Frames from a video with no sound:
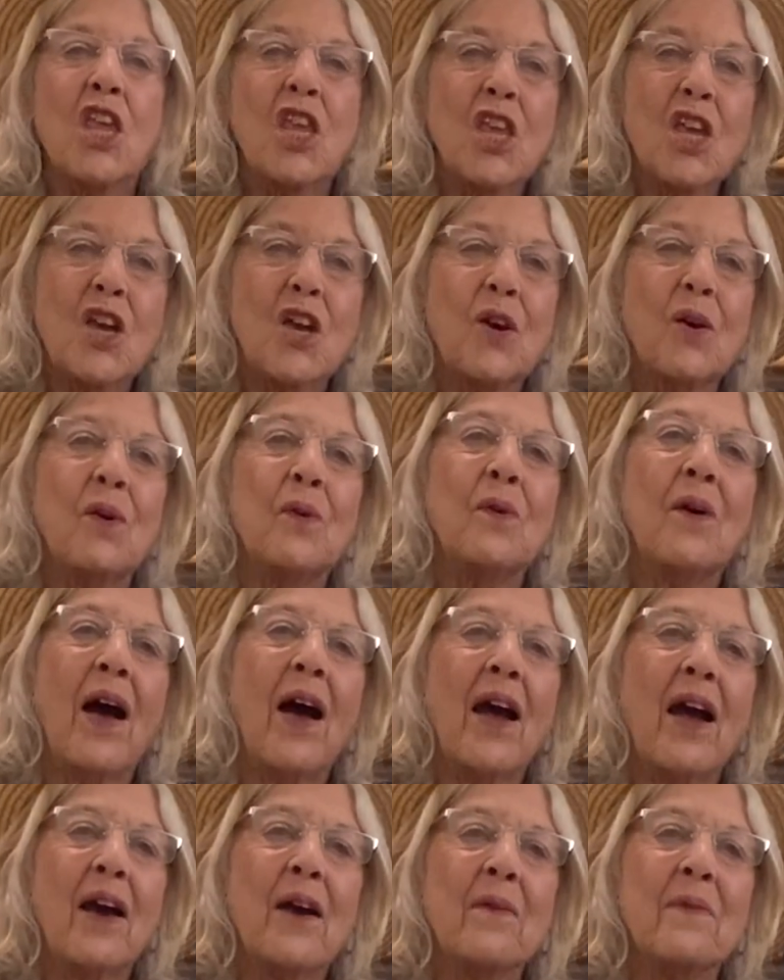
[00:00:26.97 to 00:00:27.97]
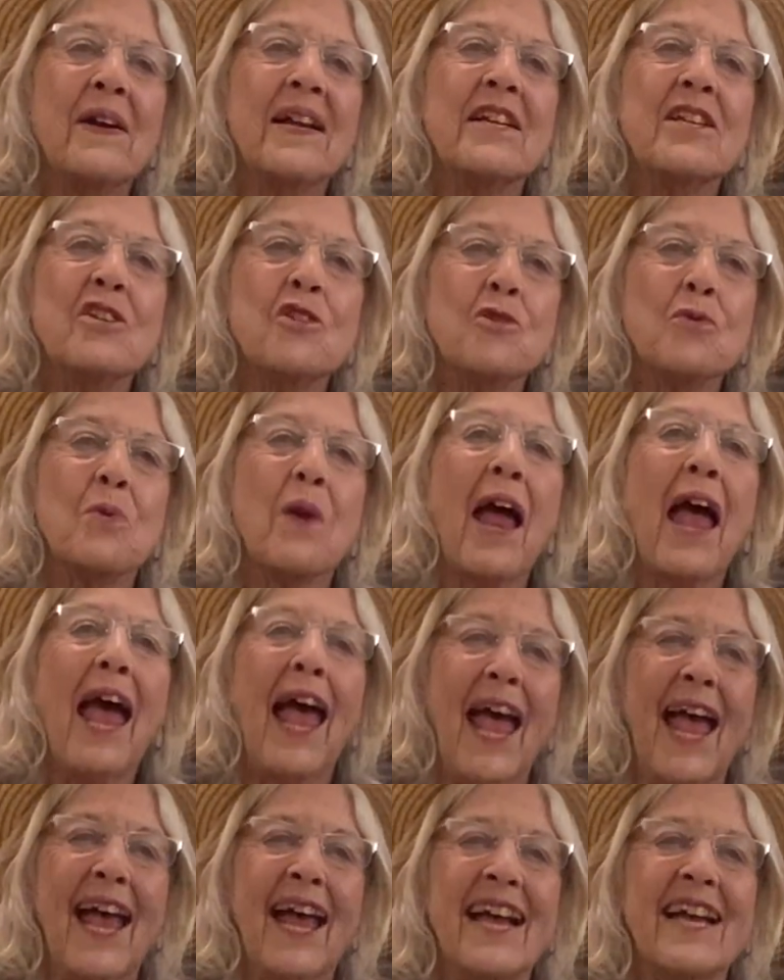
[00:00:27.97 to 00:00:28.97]
You are a
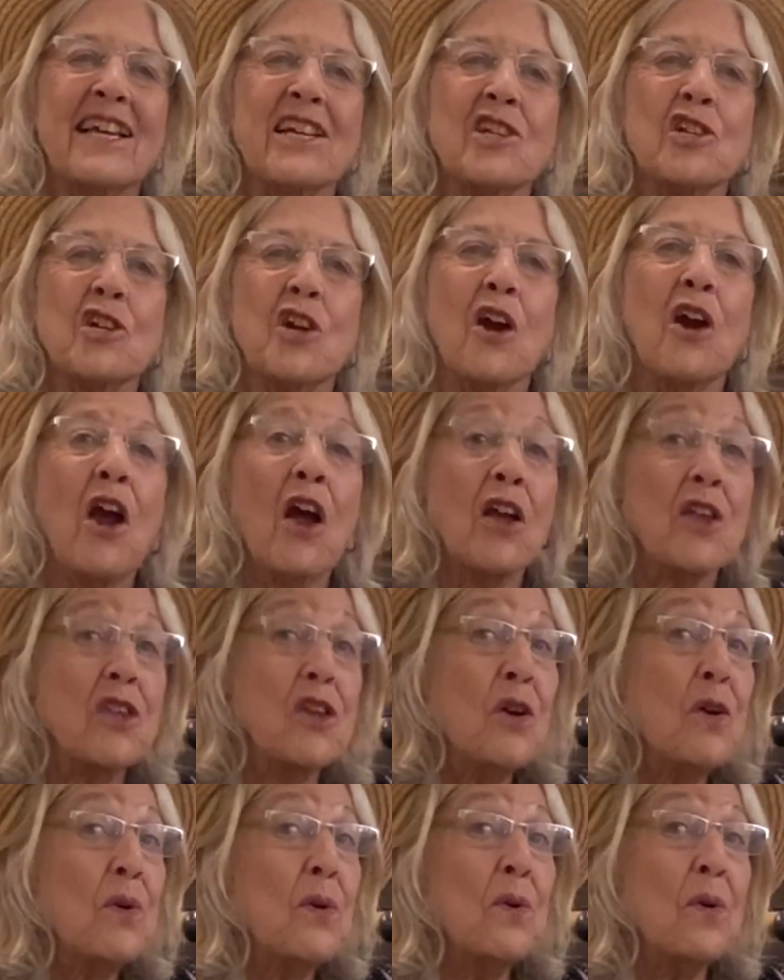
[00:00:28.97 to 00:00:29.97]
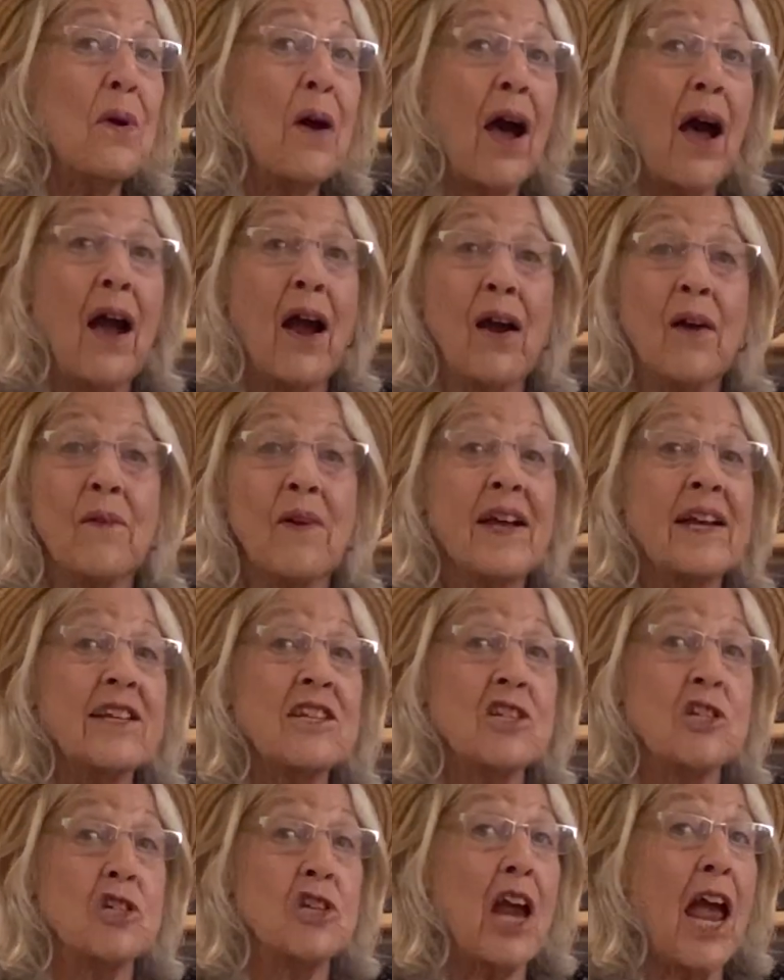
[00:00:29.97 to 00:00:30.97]
treasure, you are
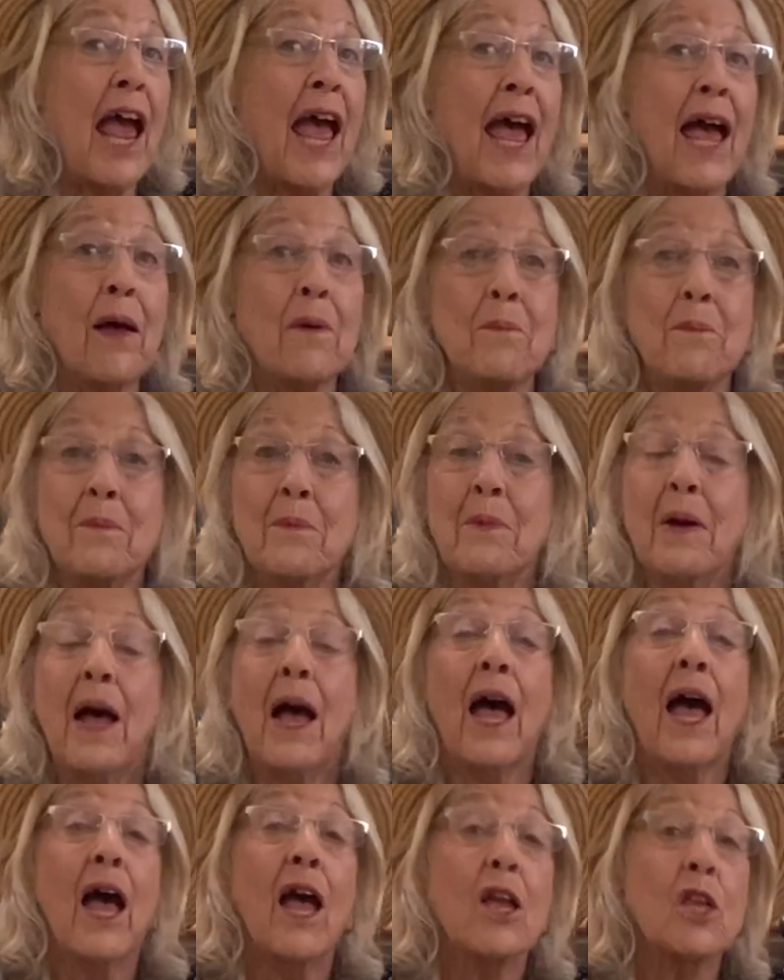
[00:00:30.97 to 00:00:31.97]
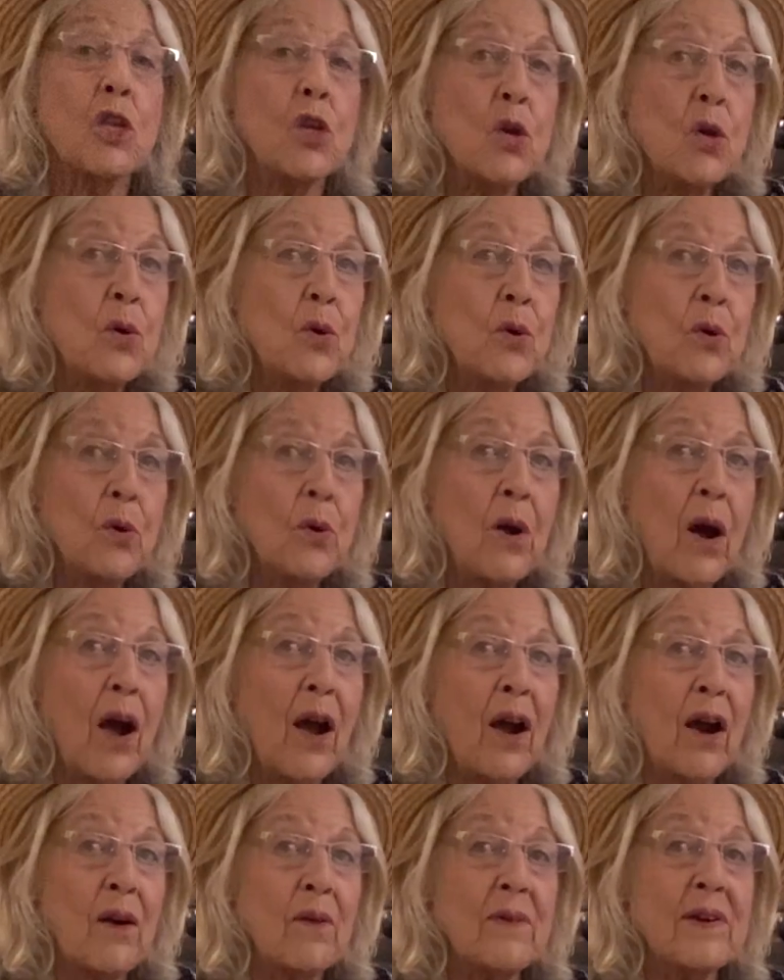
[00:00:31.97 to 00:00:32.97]
a gem, you
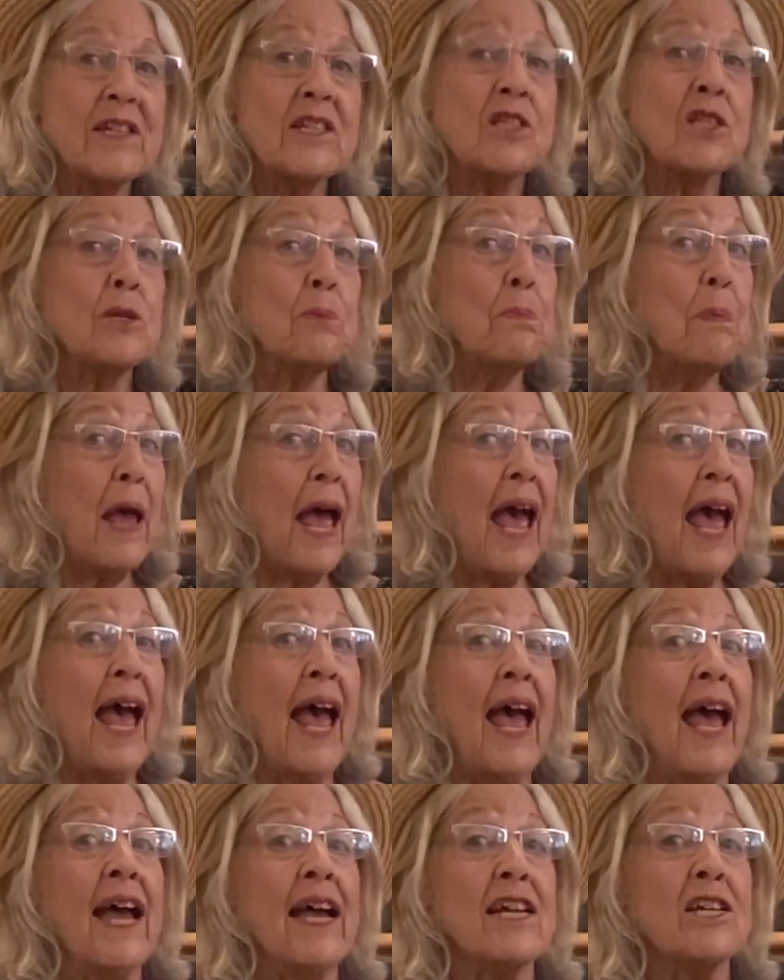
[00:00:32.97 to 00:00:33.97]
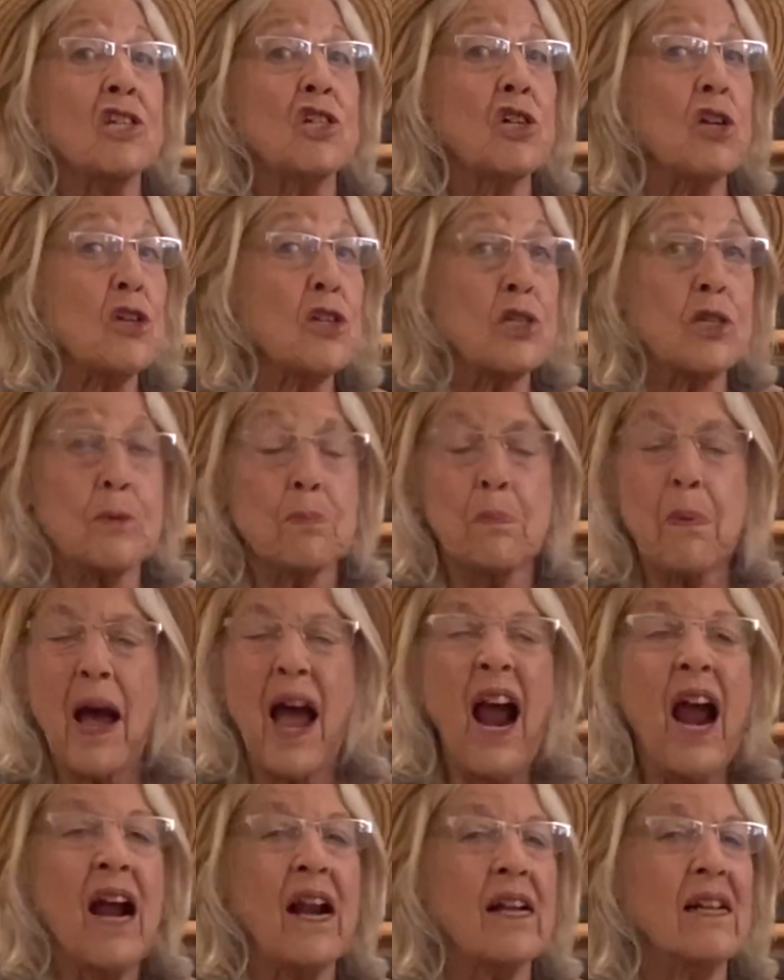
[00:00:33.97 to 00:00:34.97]
are a special
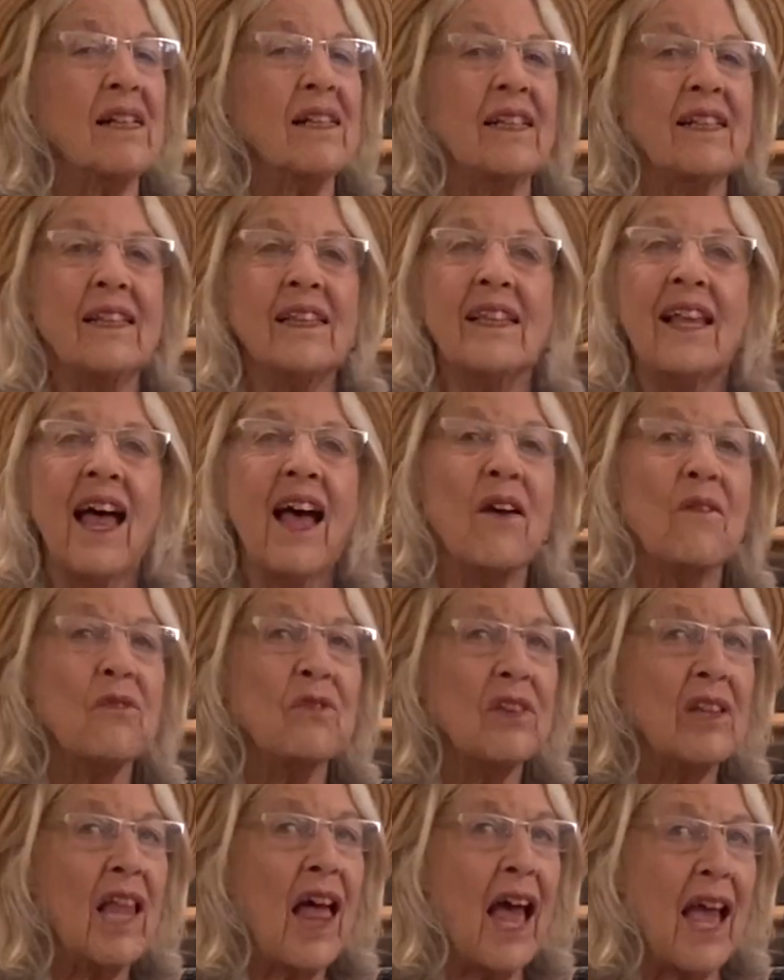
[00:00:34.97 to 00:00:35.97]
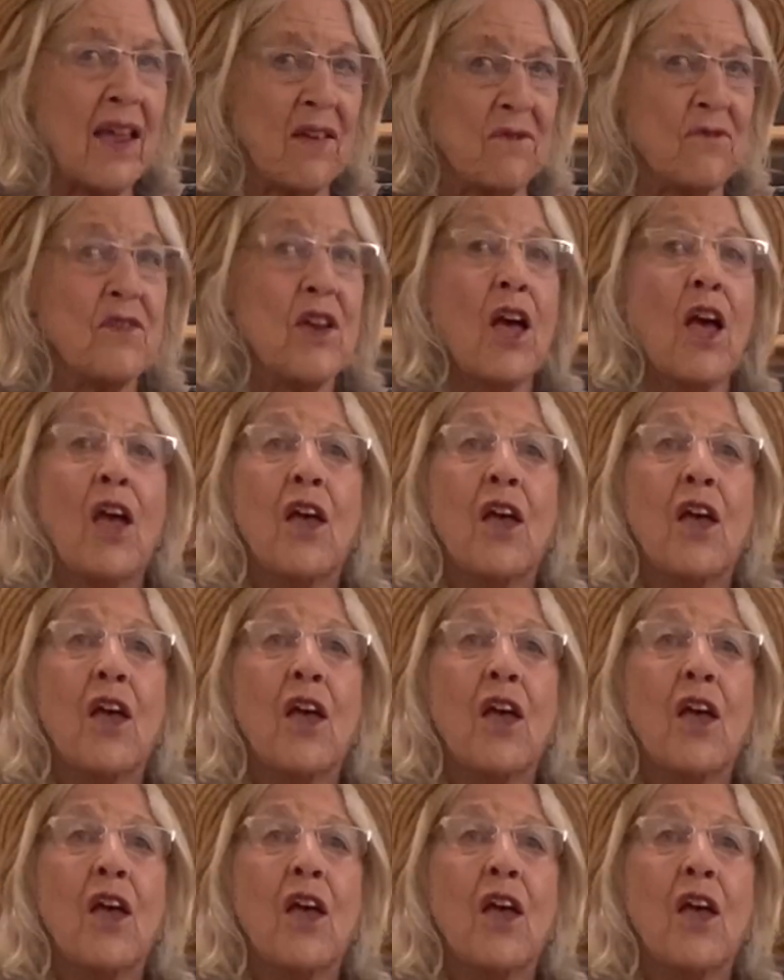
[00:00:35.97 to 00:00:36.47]
sparkle of light.